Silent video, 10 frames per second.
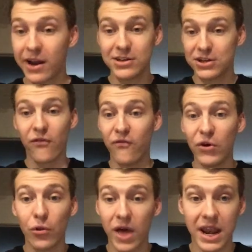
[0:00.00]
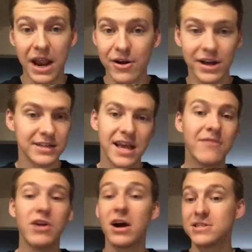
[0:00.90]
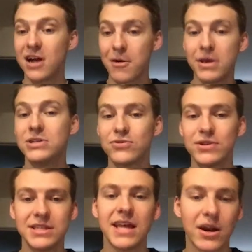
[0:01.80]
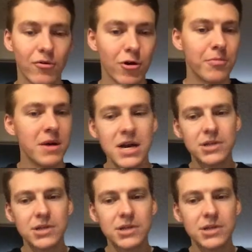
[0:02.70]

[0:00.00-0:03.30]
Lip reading: to just fill that area because they have nonstop injuries in that group.